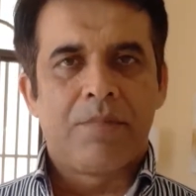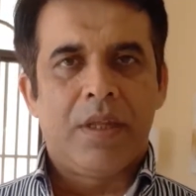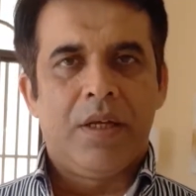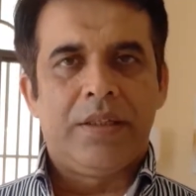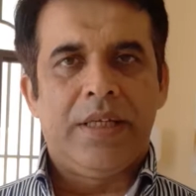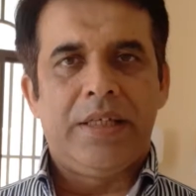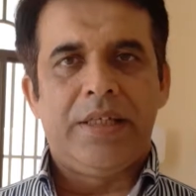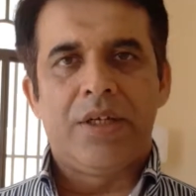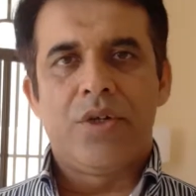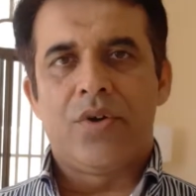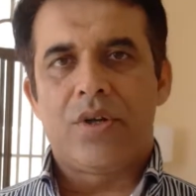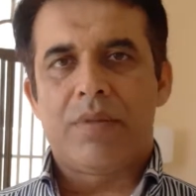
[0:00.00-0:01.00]
they
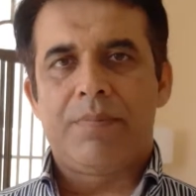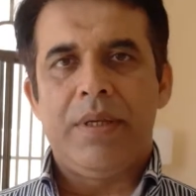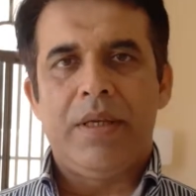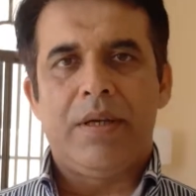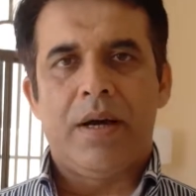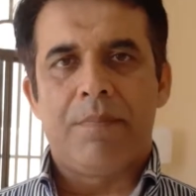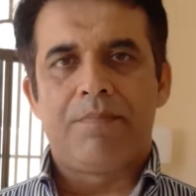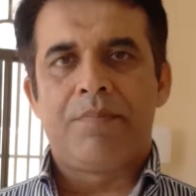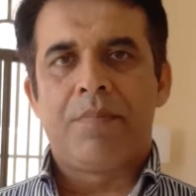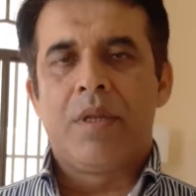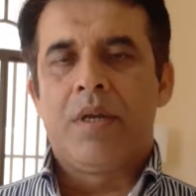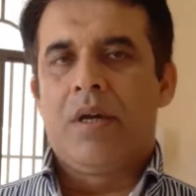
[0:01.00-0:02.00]
did not speak
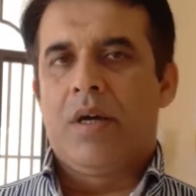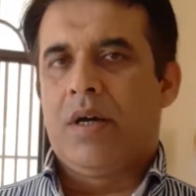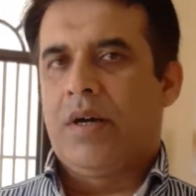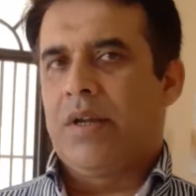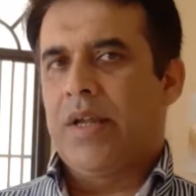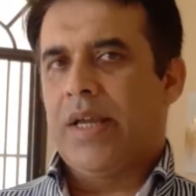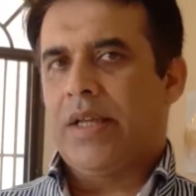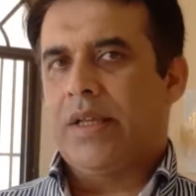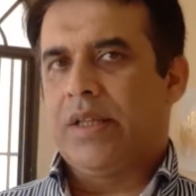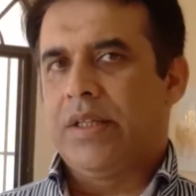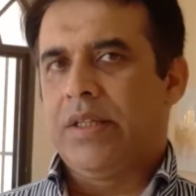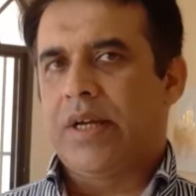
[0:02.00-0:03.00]
up.
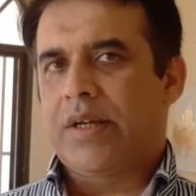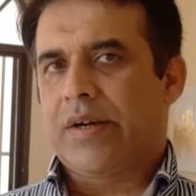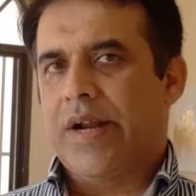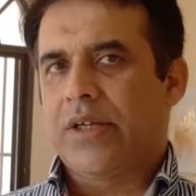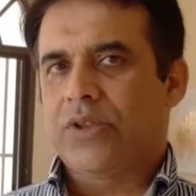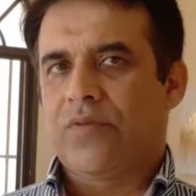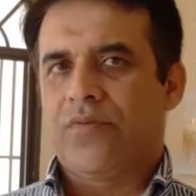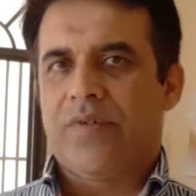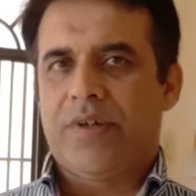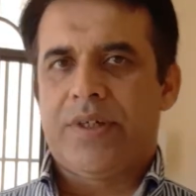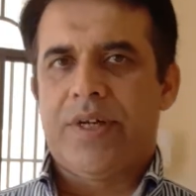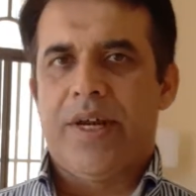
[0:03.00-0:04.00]
Like in the crash of
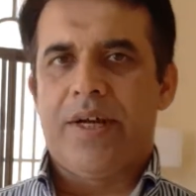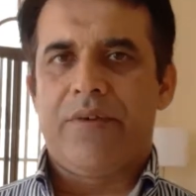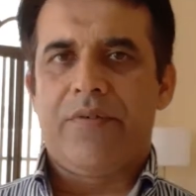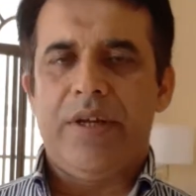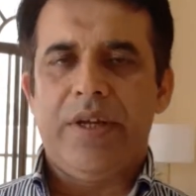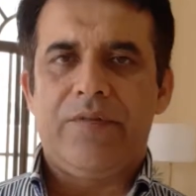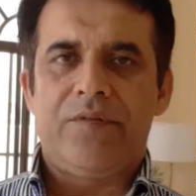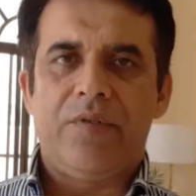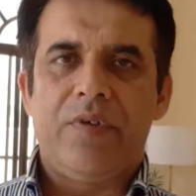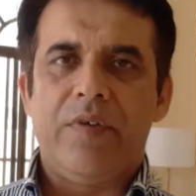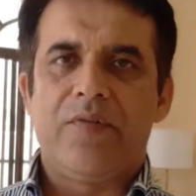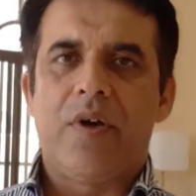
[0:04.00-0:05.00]
Tenerife,
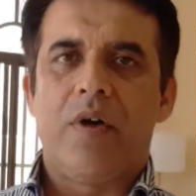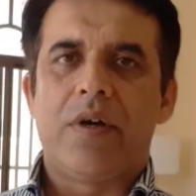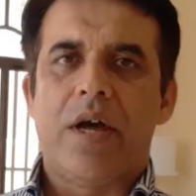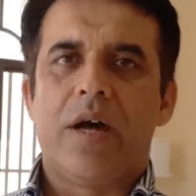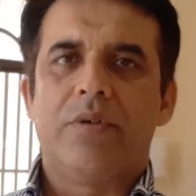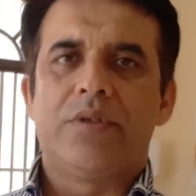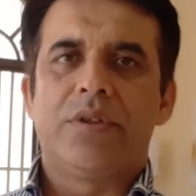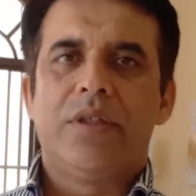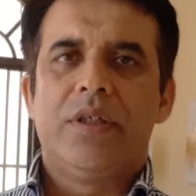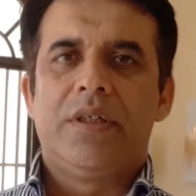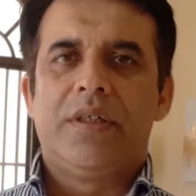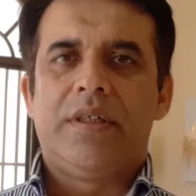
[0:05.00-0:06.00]
we found out
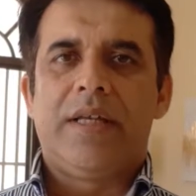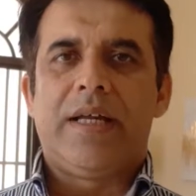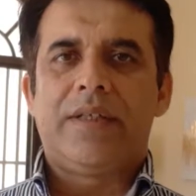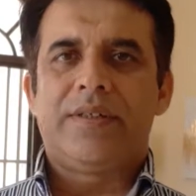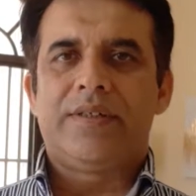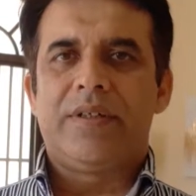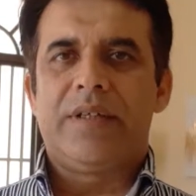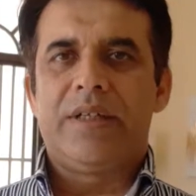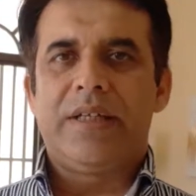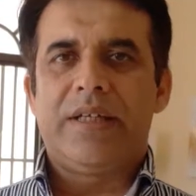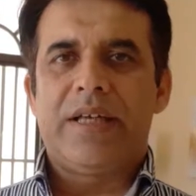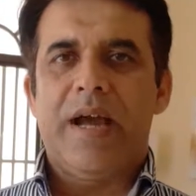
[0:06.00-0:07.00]
that
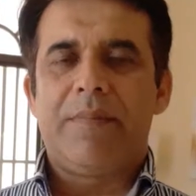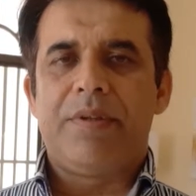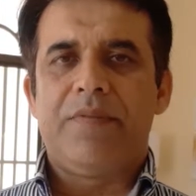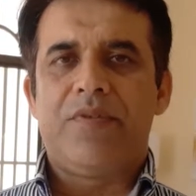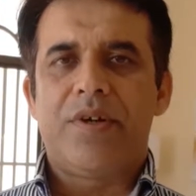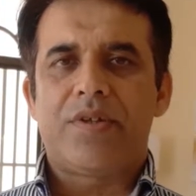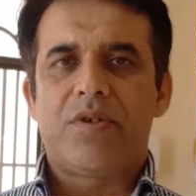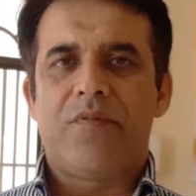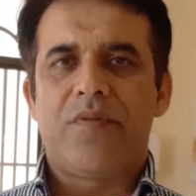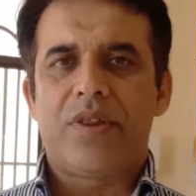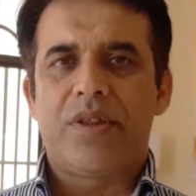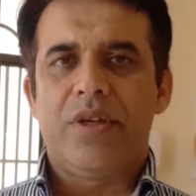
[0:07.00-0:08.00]
the first
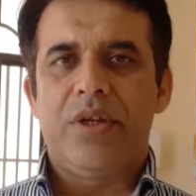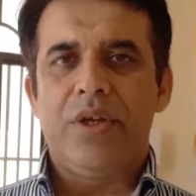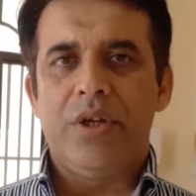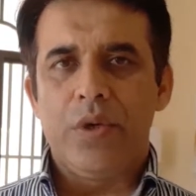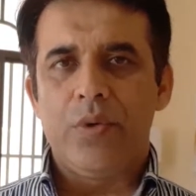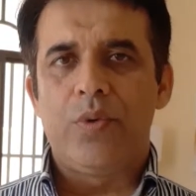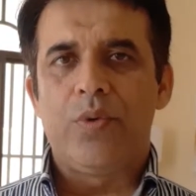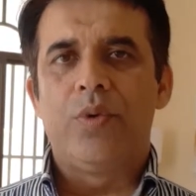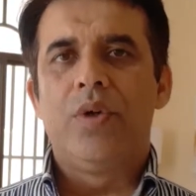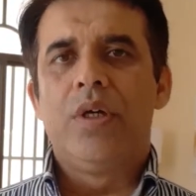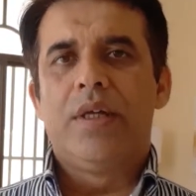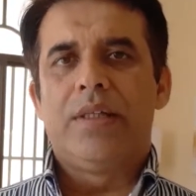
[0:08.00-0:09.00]
officer
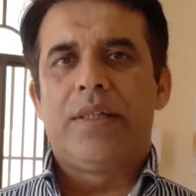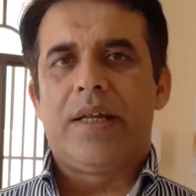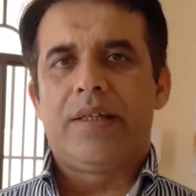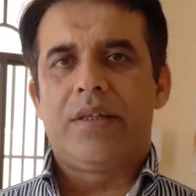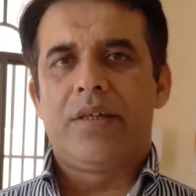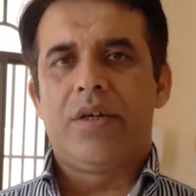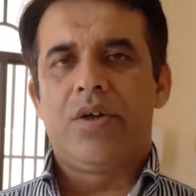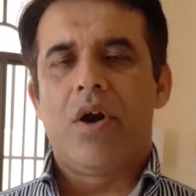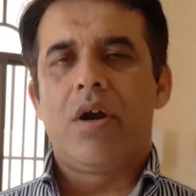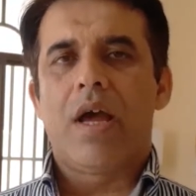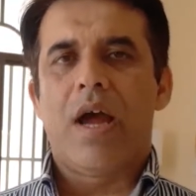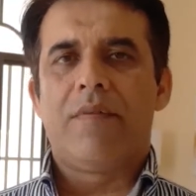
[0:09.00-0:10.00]
knew that they did
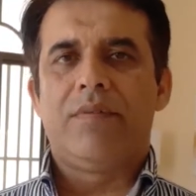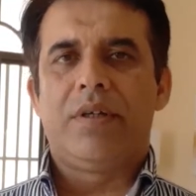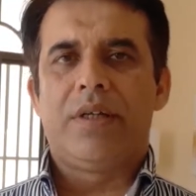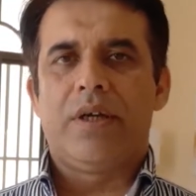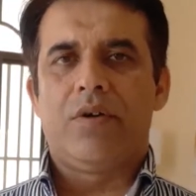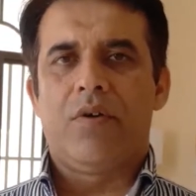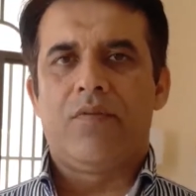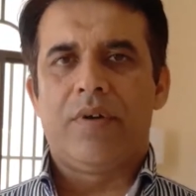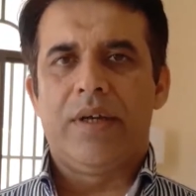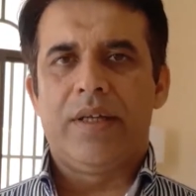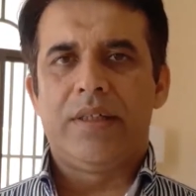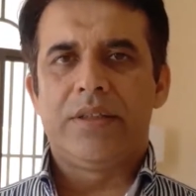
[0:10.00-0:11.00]
not have the takeoff
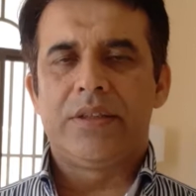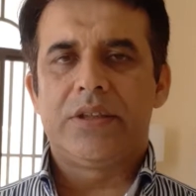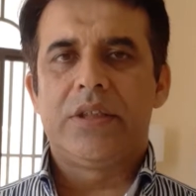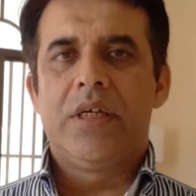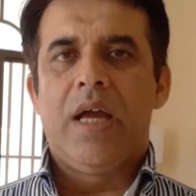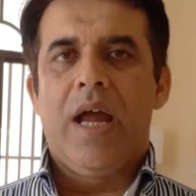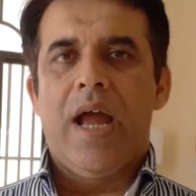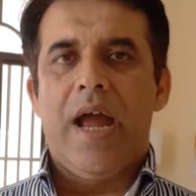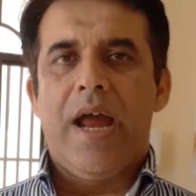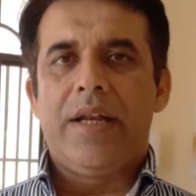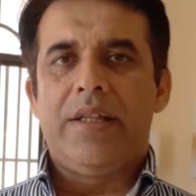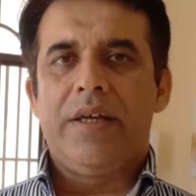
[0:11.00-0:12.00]
clearance,
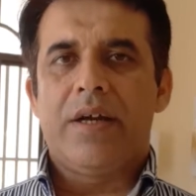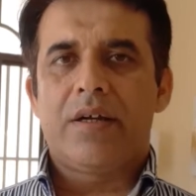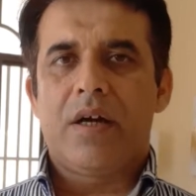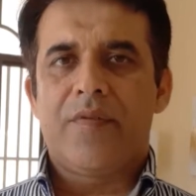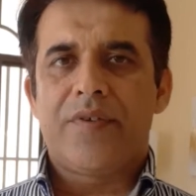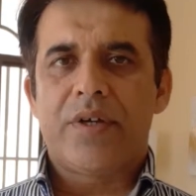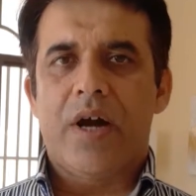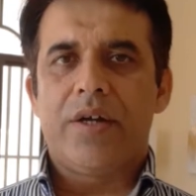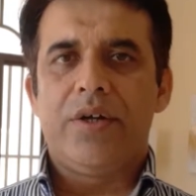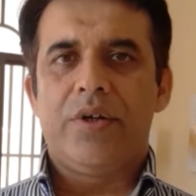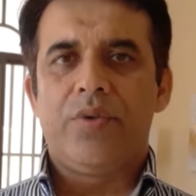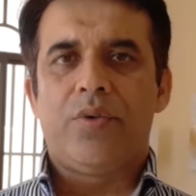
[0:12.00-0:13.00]
and the aircraft
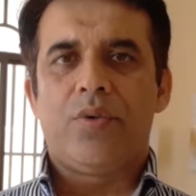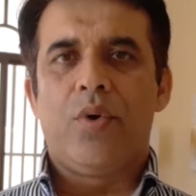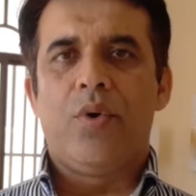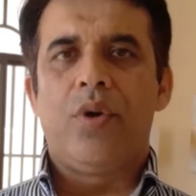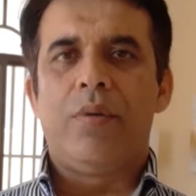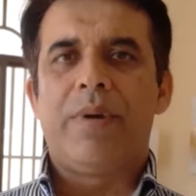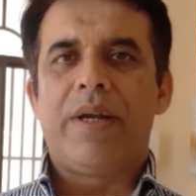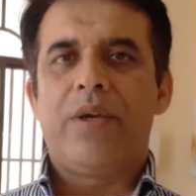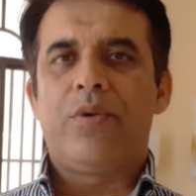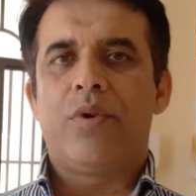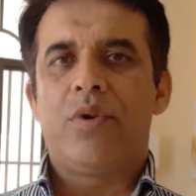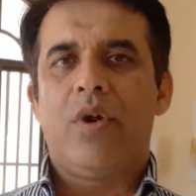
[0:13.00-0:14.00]
started to roll, but he
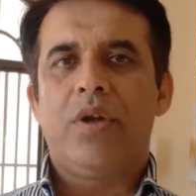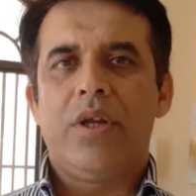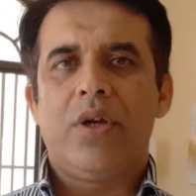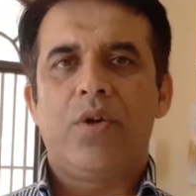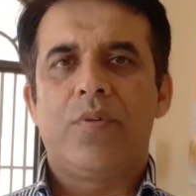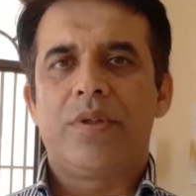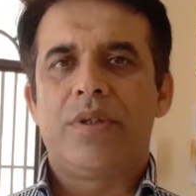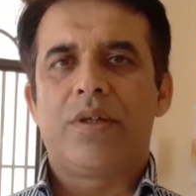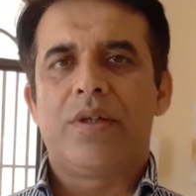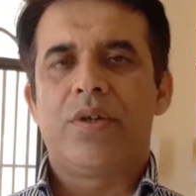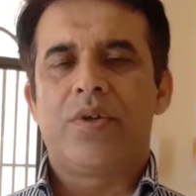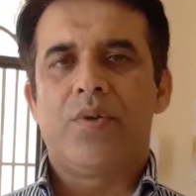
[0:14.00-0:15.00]
could not take over the
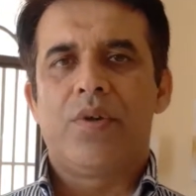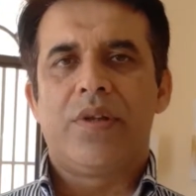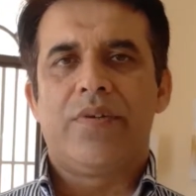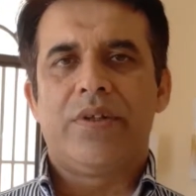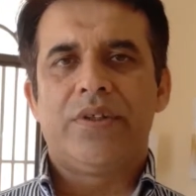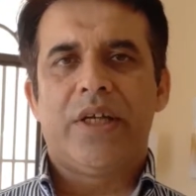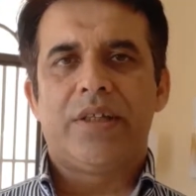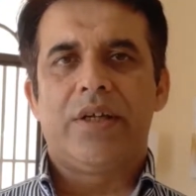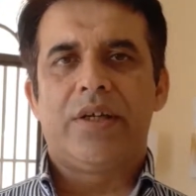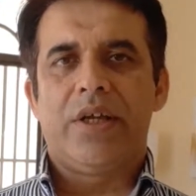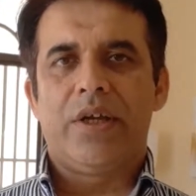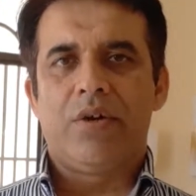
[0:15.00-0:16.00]
controls and reject
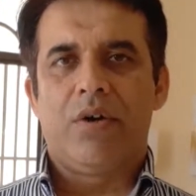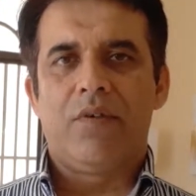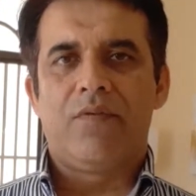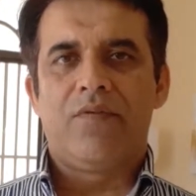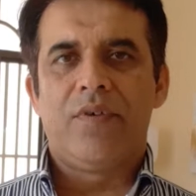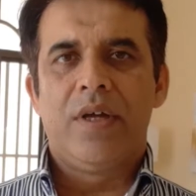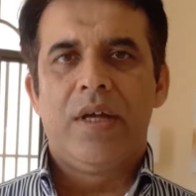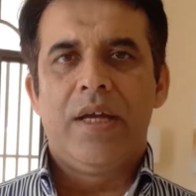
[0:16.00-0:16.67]
the takeoff.